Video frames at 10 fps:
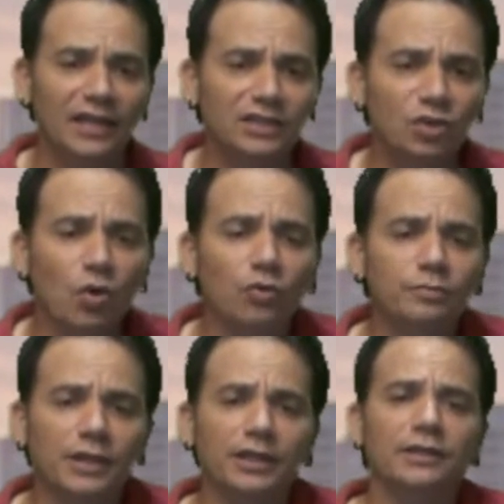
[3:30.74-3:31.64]
He
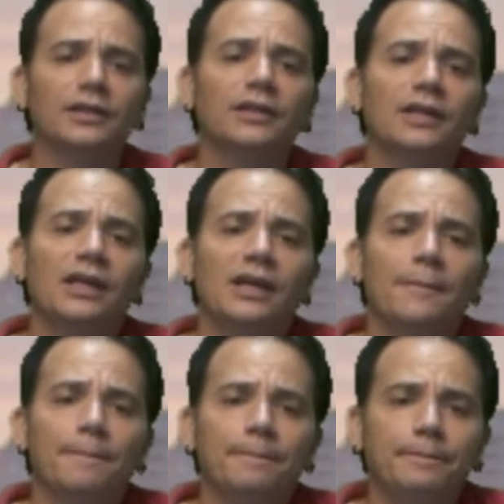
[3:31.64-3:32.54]
told me
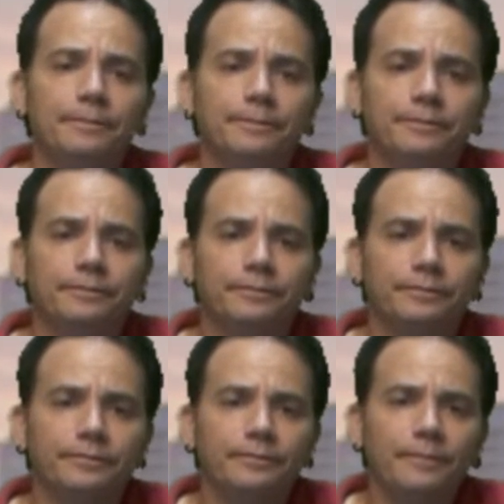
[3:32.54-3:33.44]
that
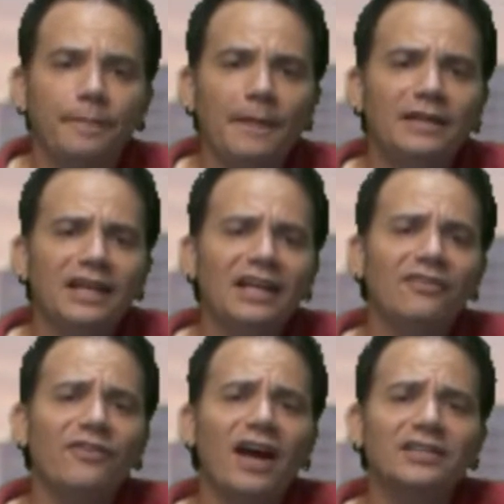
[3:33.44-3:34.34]

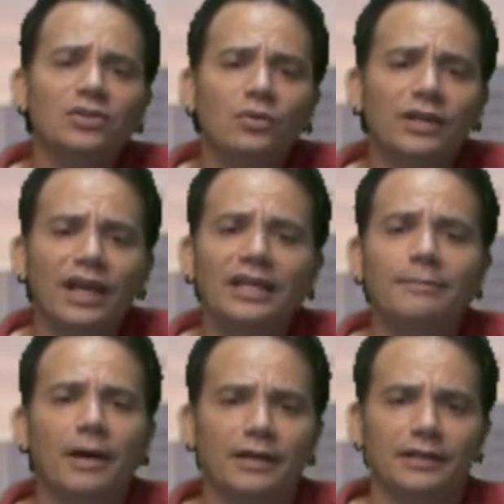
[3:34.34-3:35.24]
if I told
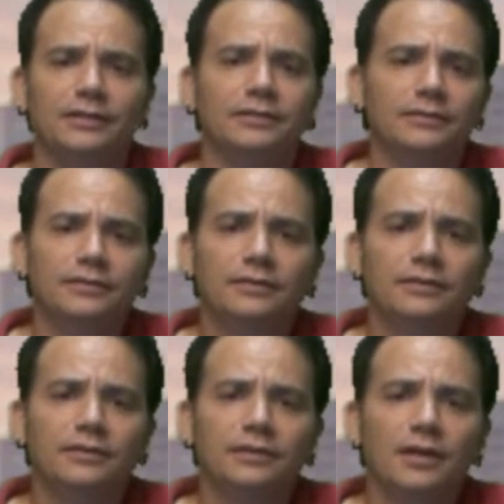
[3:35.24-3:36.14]
anybody,
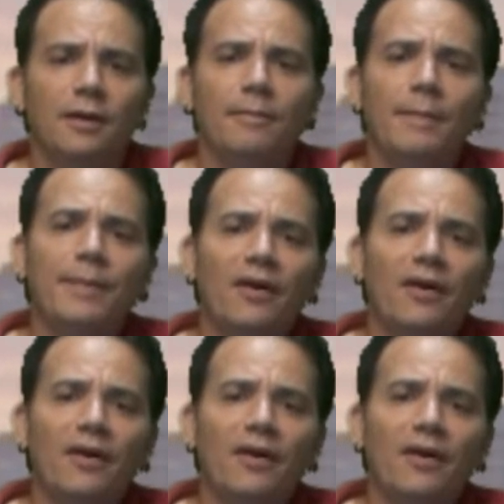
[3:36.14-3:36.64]
my